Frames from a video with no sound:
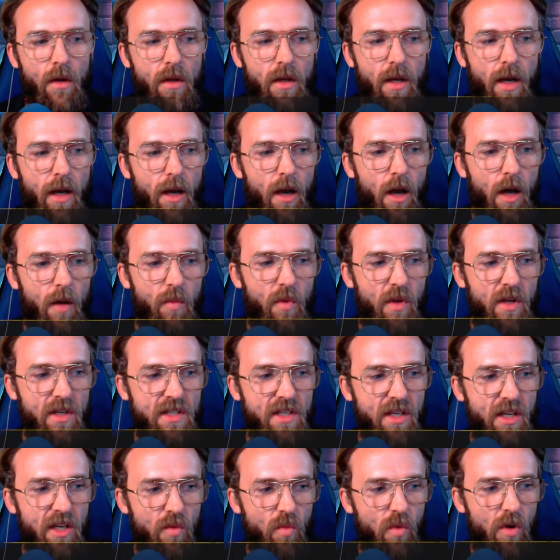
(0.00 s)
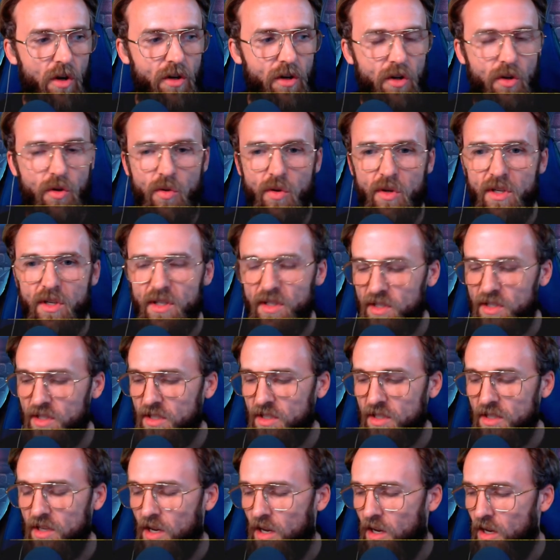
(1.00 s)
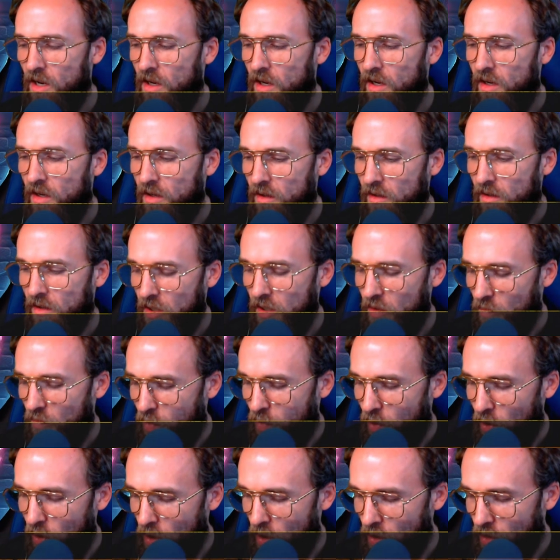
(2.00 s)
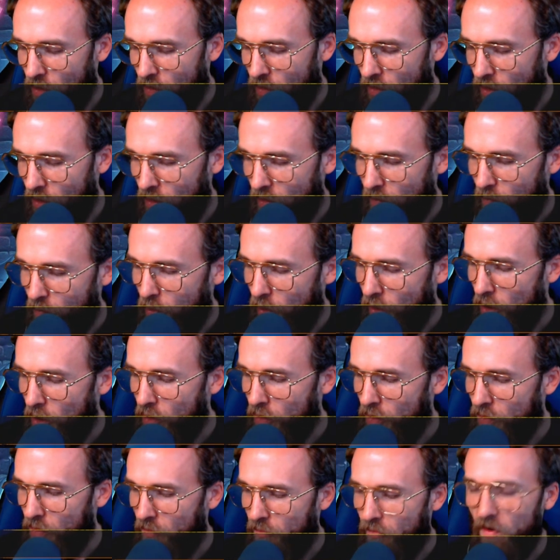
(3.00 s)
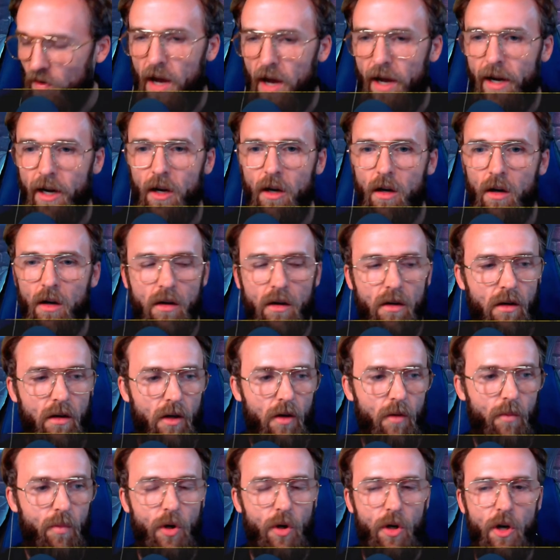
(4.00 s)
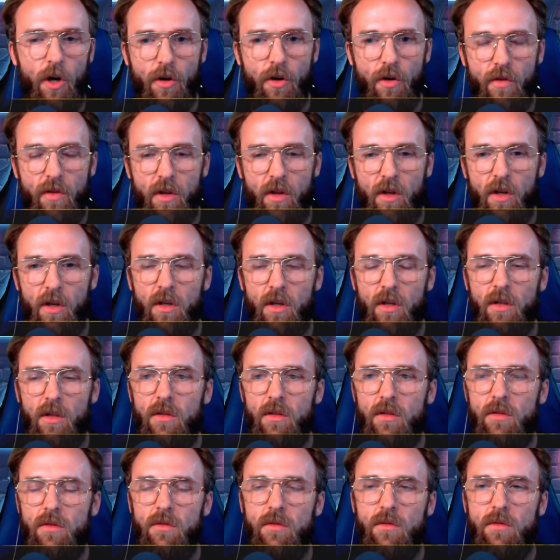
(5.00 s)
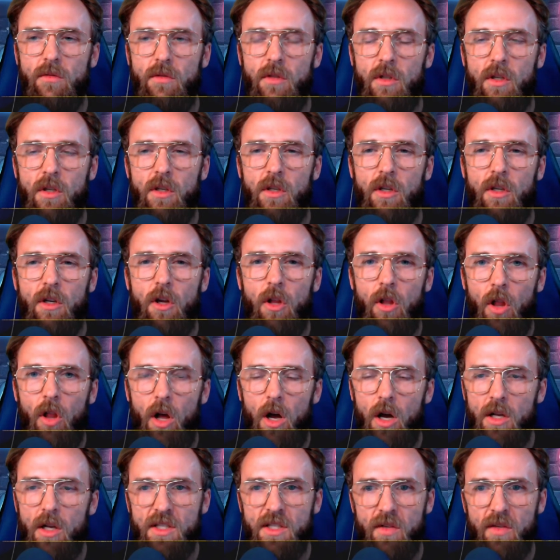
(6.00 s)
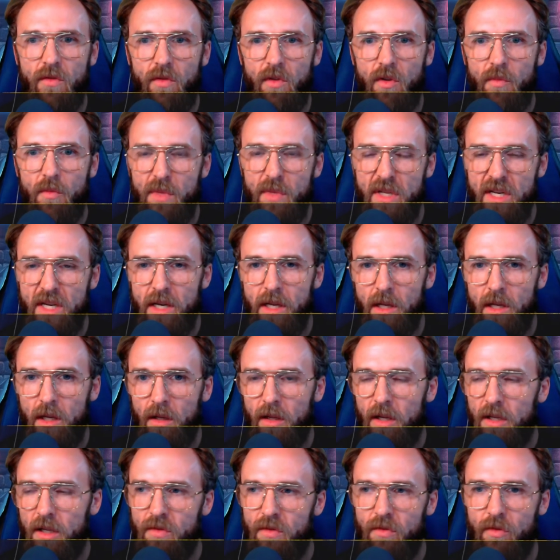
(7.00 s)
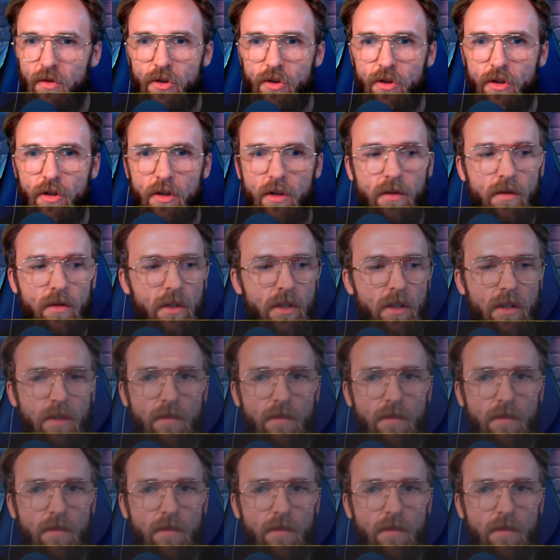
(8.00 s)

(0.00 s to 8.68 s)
Yeah, God bless anyone who is uh, getting put under the put under the fire or put under the the claws of the media. That's for sure.